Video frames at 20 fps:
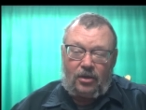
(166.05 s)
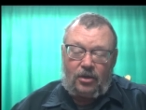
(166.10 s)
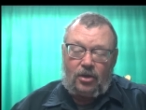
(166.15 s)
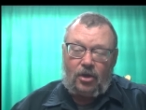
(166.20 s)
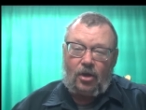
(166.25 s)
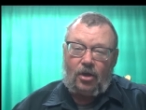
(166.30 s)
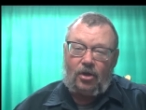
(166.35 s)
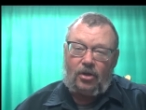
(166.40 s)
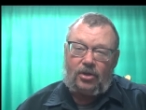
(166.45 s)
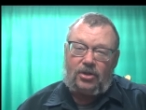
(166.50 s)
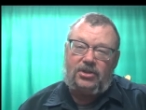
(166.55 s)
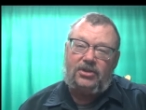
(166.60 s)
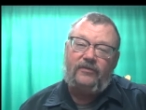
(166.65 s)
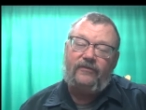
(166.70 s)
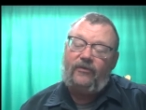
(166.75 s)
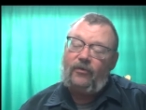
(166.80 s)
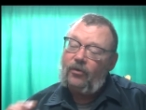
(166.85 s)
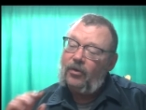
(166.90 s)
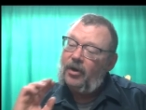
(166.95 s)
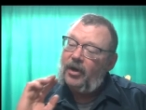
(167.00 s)
calls
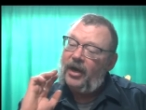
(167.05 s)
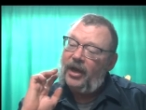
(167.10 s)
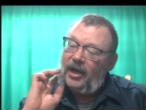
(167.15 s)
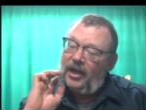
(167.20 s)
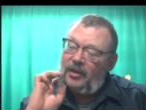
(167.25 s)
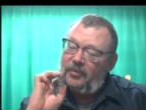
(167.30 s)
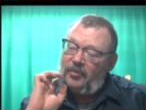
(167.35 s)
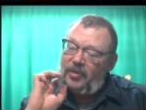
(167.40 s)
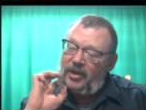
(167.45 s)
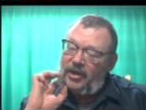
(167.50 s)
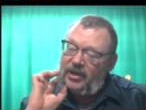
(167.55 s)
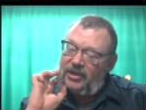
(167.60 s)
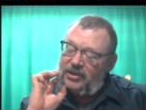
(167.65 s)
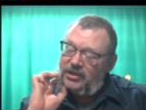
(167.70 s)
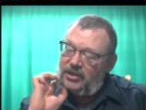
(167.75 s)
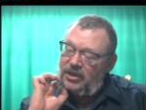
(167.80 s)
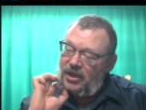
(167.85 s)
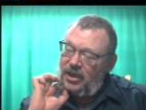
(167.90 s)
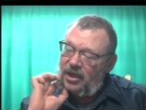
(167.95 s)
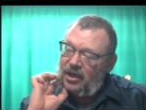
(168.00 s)
for a
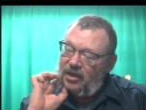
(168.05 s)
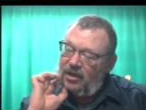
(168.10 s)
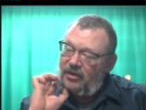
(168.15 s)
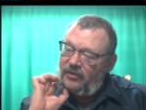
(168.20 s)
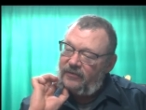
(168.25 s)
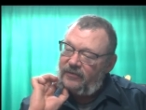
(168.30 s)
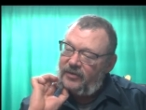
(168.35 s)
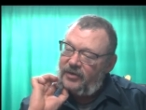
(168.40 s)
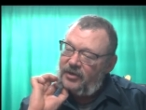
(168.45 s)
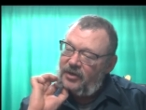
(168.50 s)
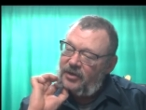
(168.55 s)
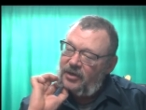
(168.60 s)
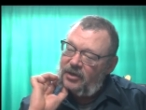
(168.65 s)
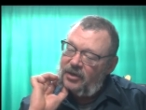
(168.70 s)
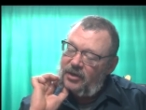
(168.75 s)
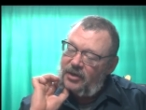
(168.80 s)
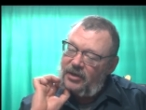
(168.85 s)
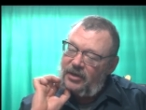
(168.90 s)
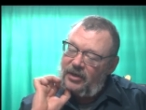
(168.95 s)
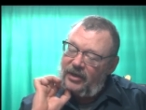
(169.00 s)
piece of
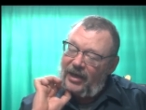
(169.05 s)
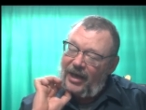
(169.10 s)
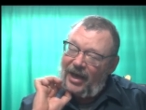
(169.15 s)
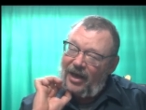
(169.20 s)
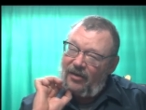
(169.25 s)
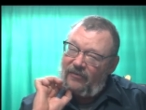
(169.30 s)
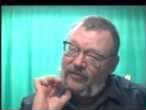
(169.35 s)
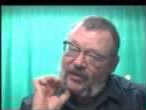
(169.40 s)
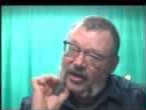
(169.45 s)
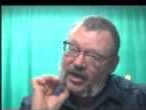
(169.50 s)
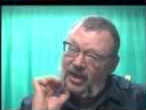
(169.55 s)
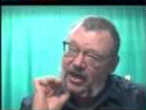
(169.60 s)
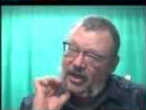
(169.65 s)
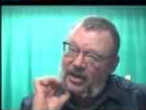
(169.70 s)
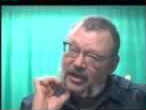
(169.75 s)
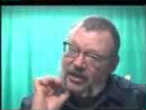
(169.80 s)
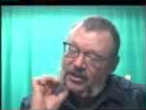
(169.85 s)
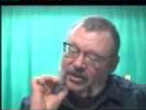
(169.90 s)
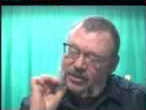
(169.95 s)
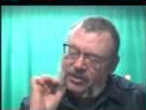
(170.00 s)

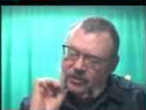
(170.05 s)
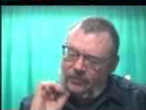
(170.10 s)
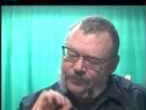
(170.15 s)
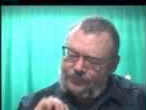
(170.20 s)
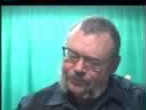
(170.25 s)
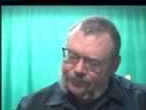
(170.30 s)
galvanized